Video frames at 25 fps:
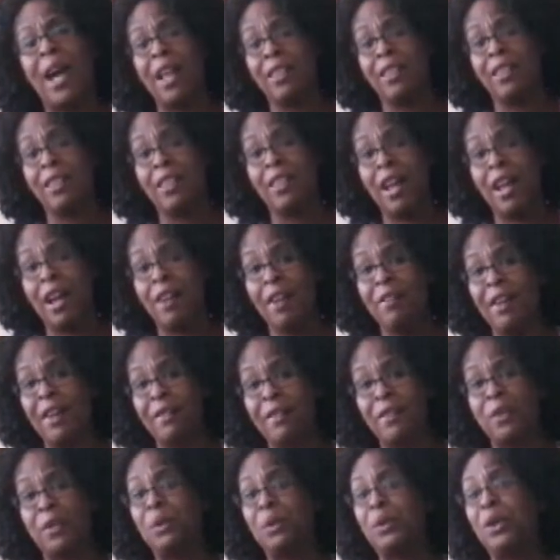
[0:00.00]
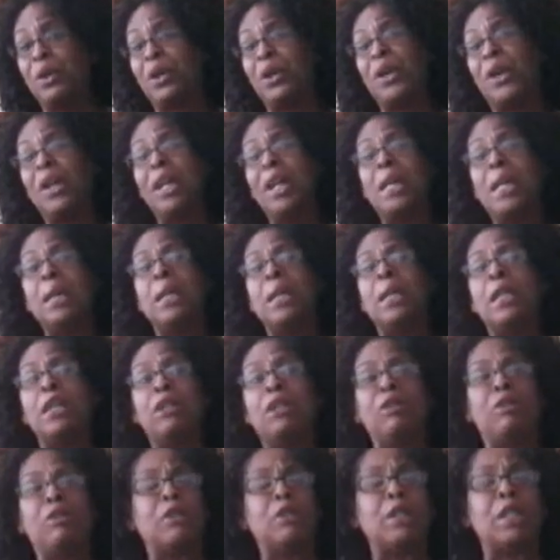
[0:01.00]
I love. I've known her
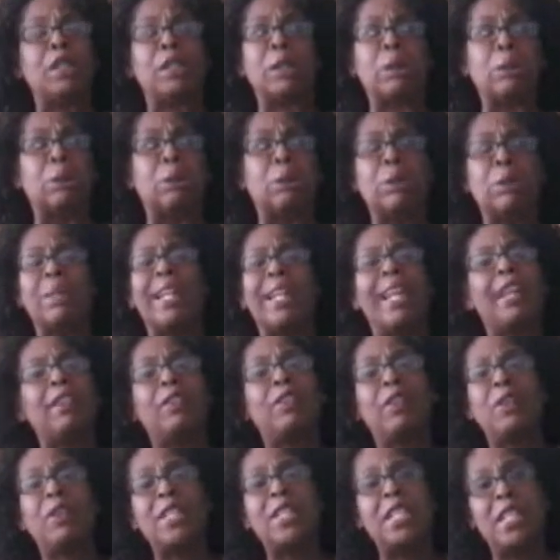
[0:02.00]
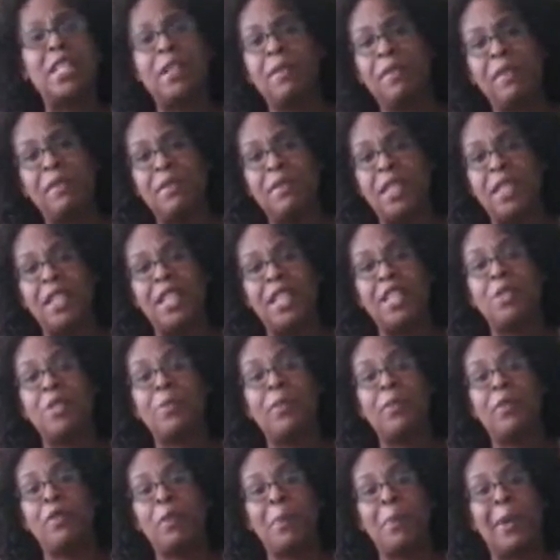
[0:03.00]
for like 13, 15
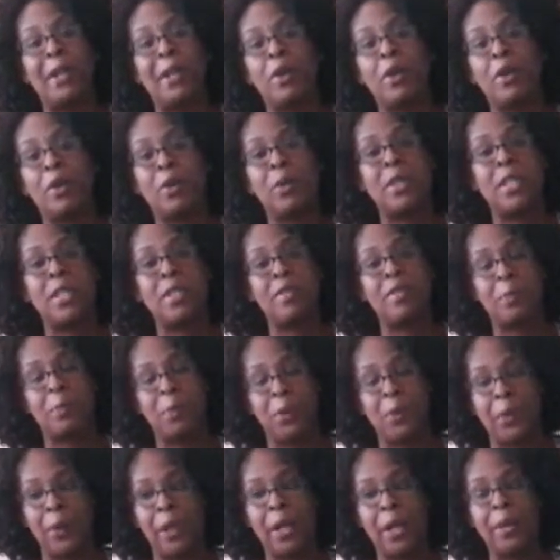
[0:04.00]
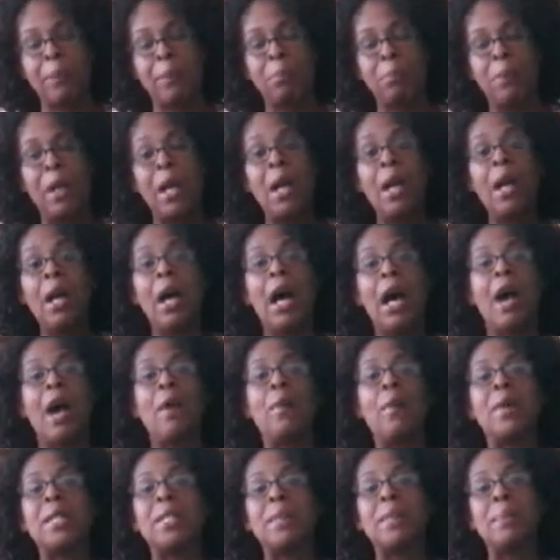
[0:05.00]
years before my daughter was even born.
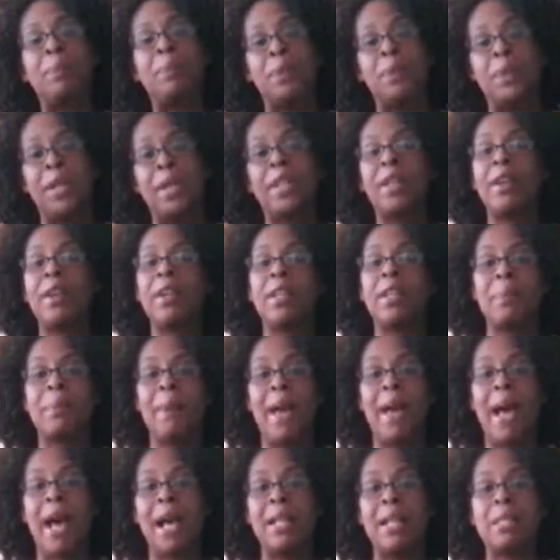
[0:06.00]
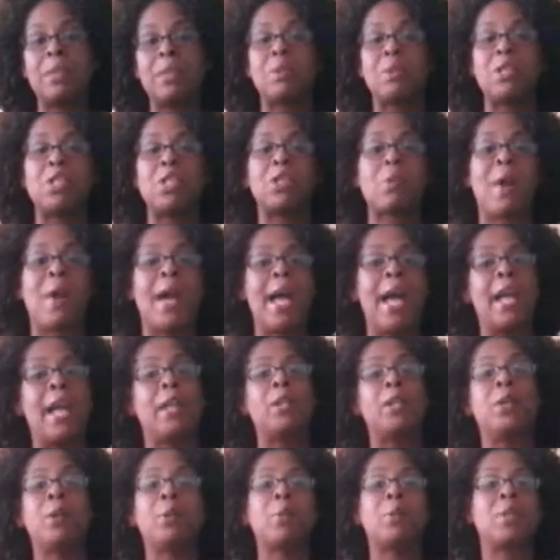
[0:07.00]
I was employed there in the past, which is why
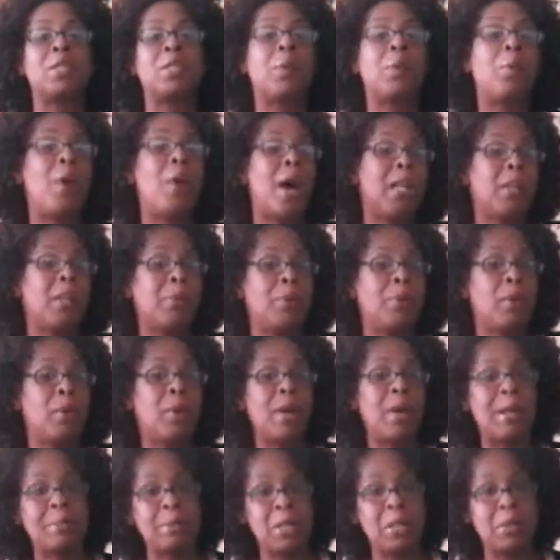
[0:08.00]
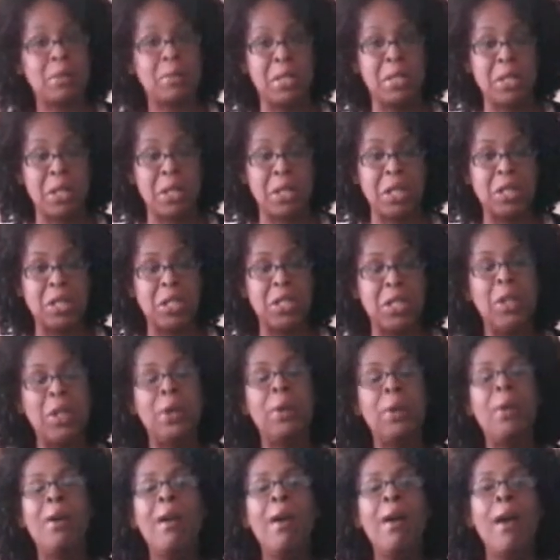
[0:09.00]
I knew it was a quality program to return
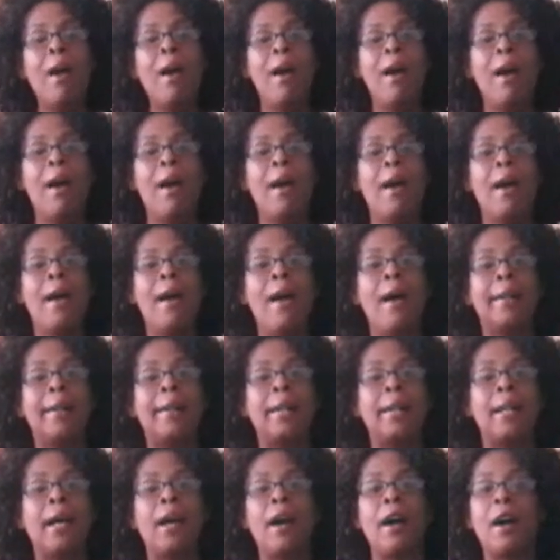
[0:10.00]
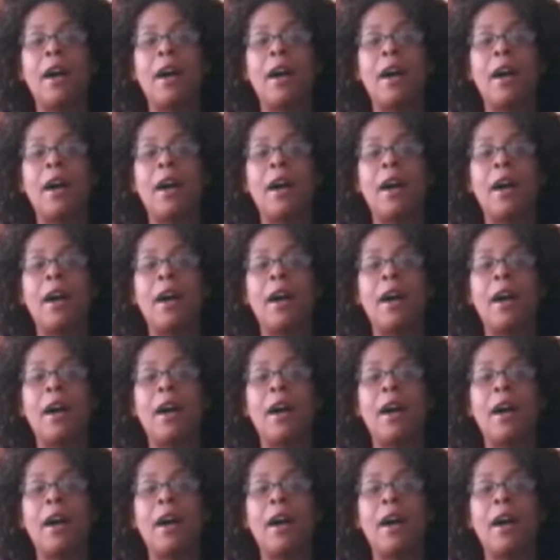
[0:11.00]
to. And